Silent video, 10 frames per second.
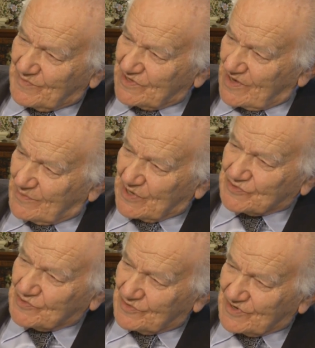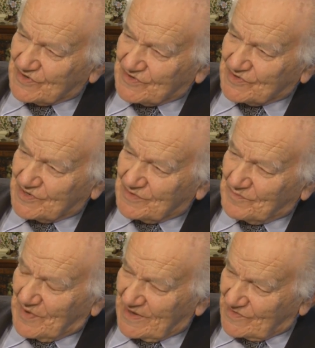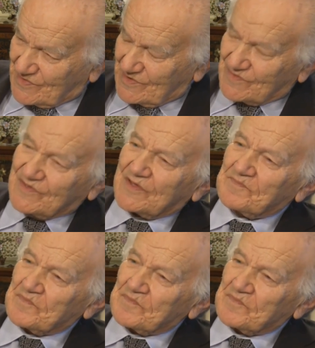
bit amateurish basis.